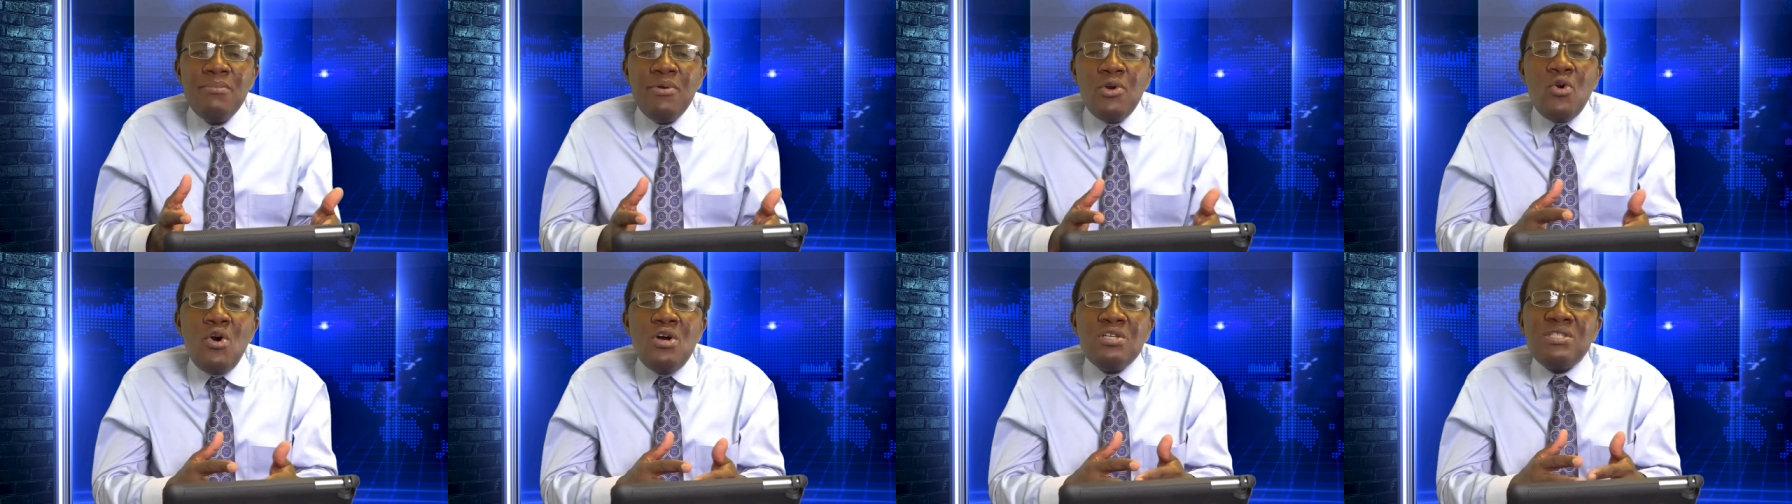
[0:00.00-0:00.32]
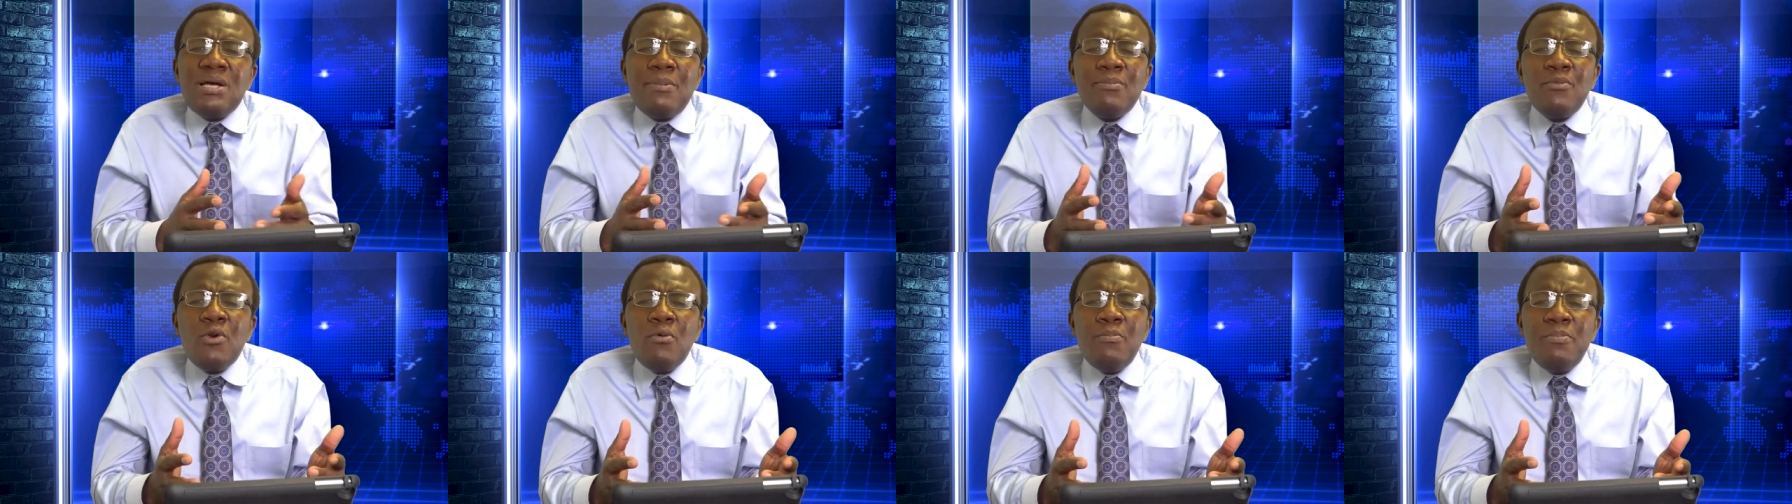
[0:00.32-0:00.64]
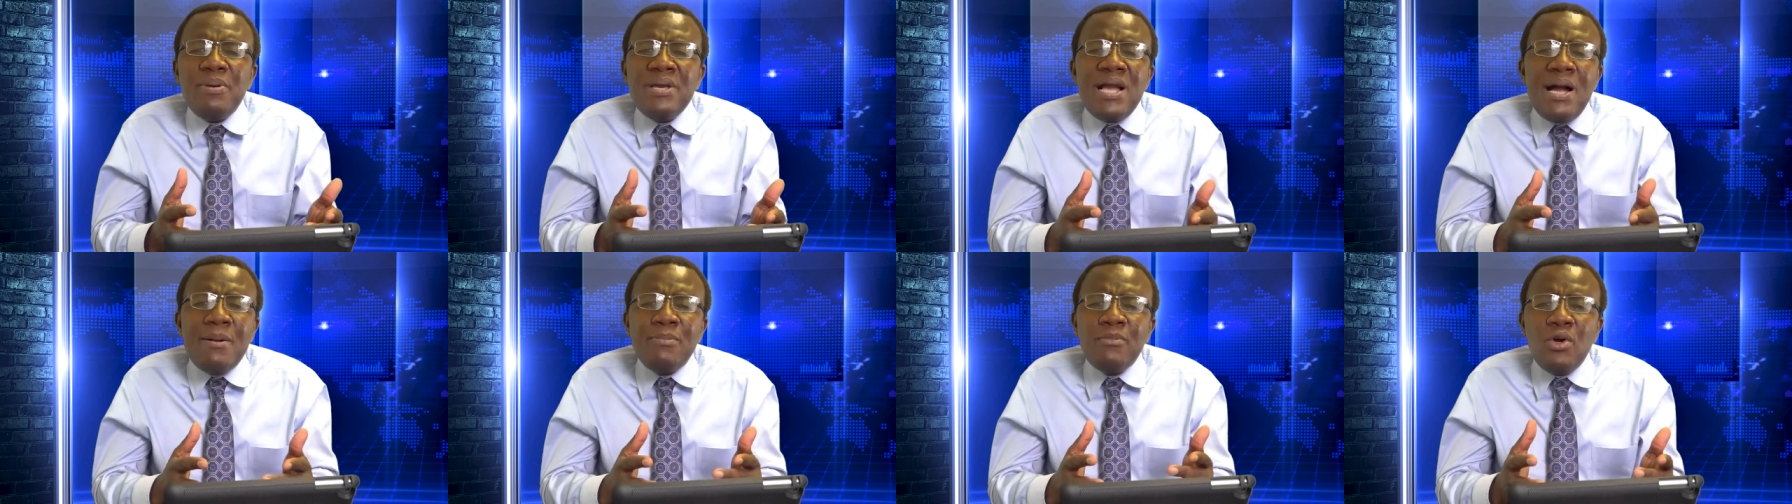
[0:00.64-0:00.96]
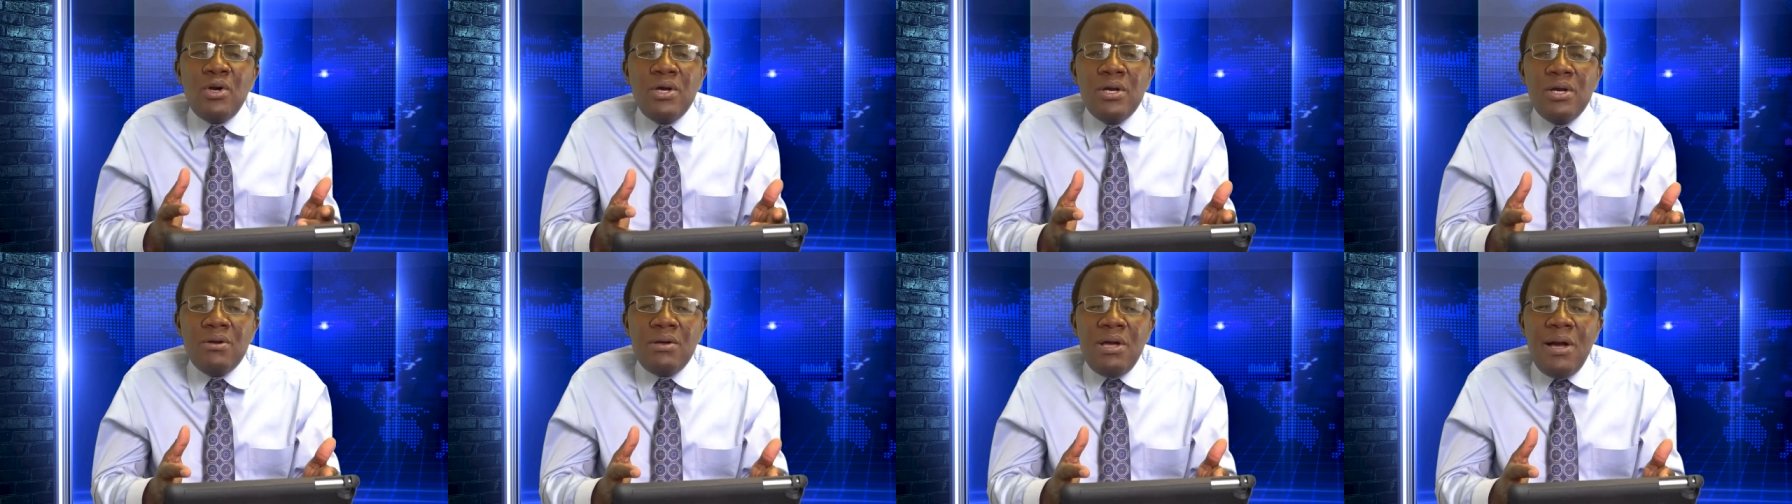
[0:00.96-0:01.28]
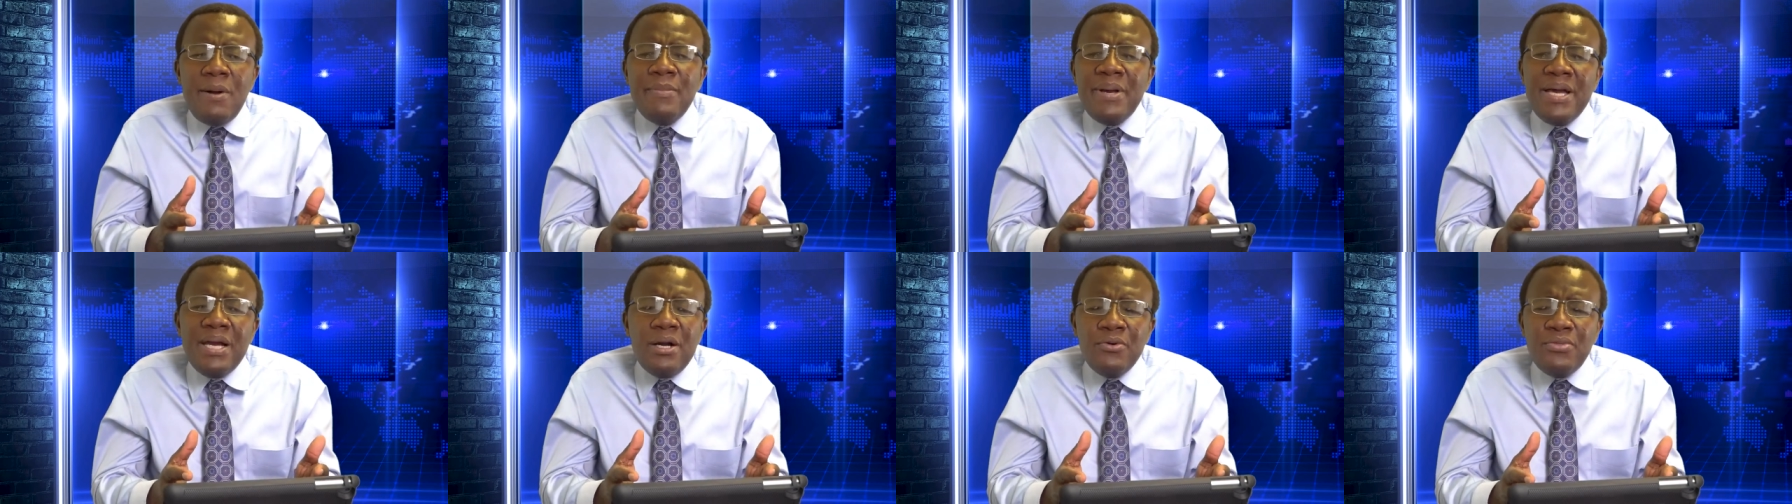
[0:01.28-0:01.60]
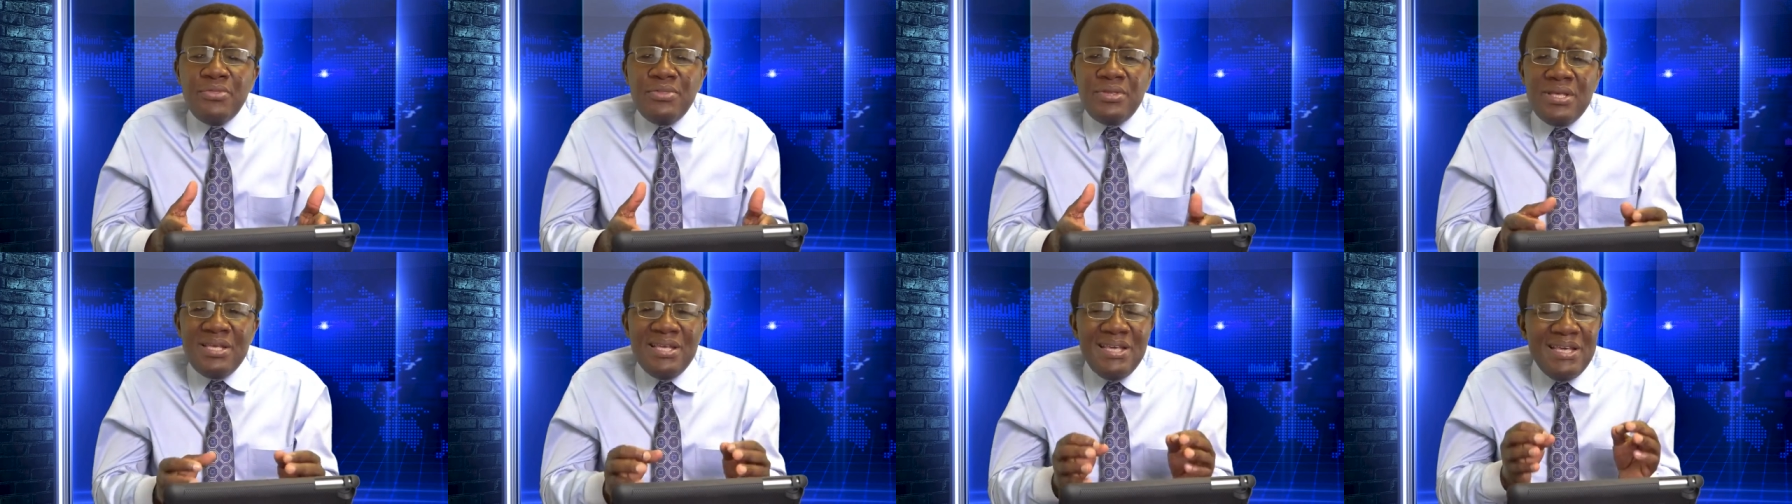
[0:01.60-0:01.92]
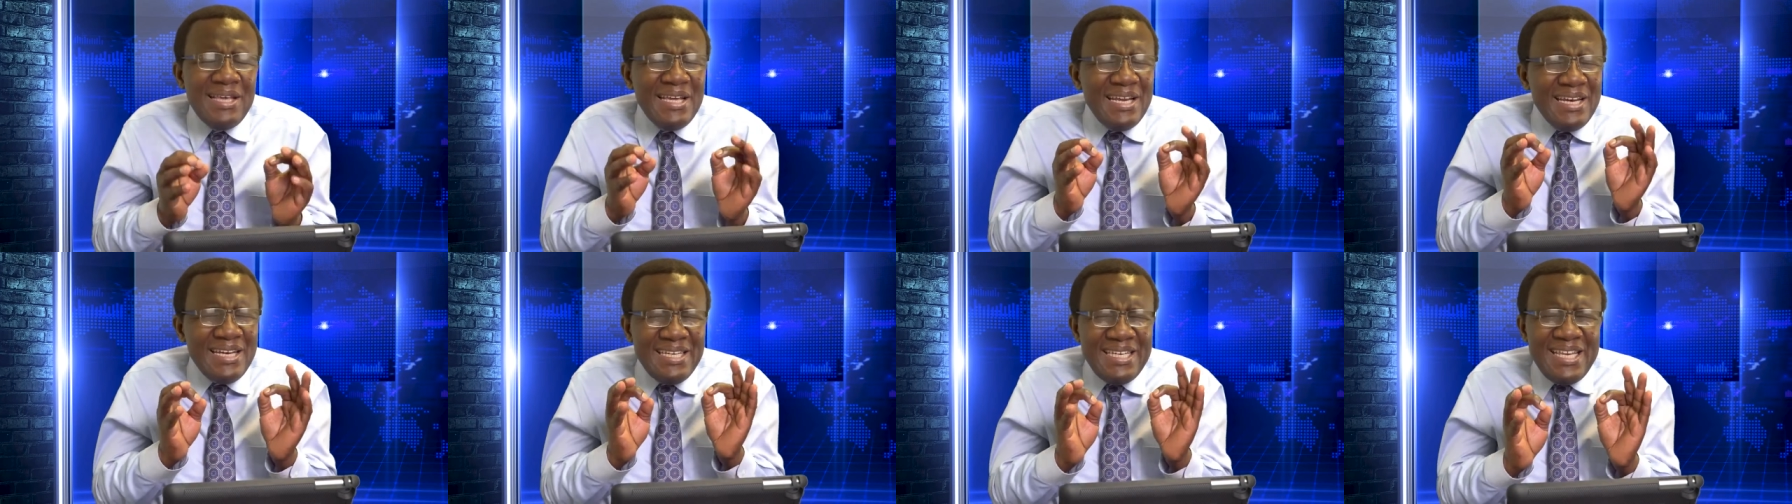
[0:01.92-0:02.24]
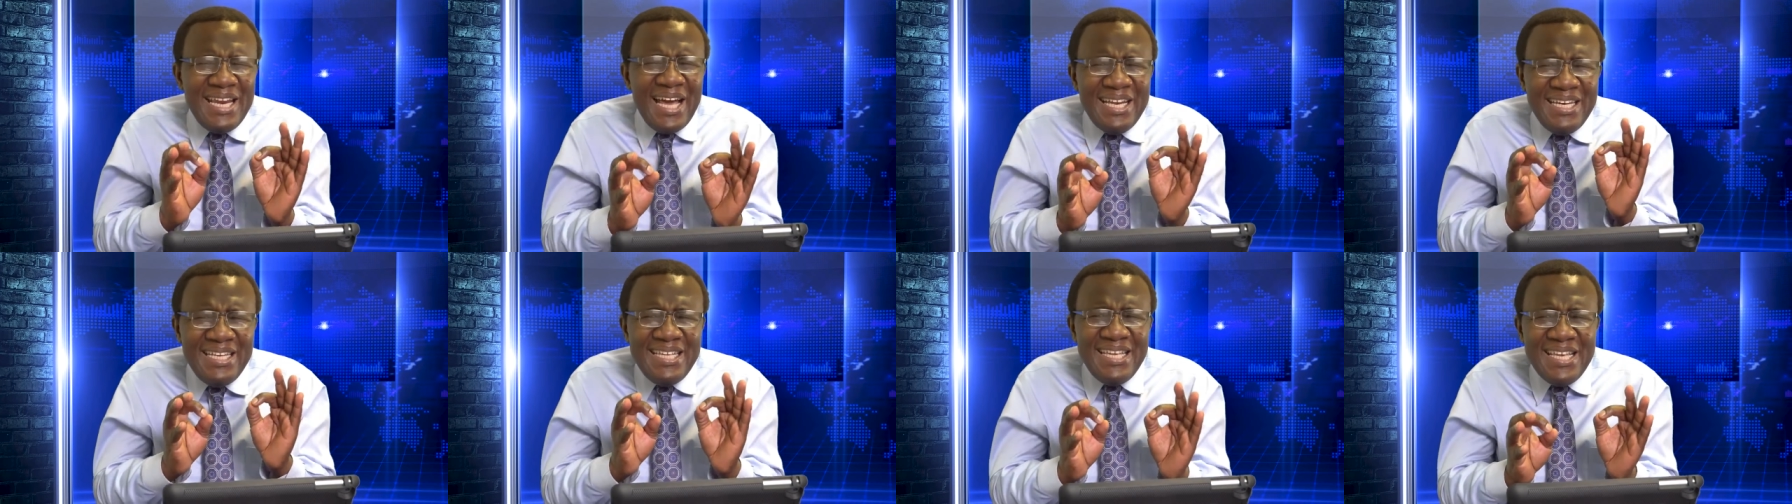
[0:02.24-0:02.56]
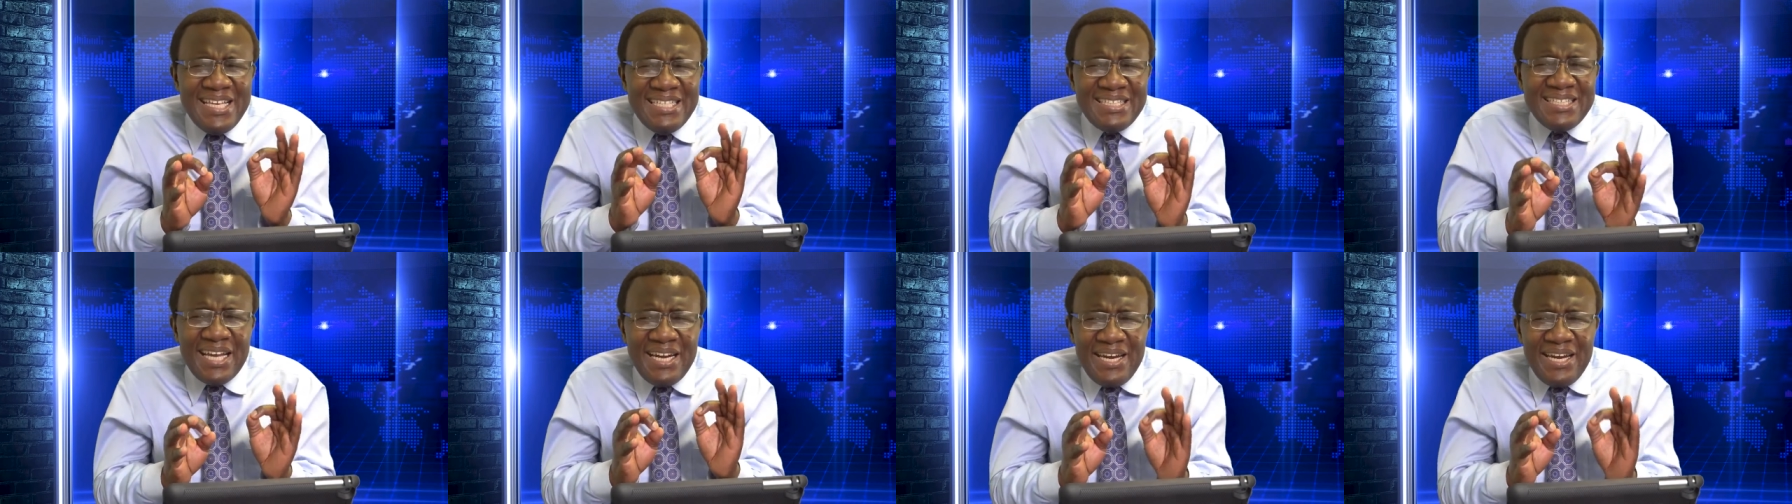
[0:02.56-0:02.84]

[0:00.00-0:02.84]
Because I'm not big, I'm not I'm healthy. That is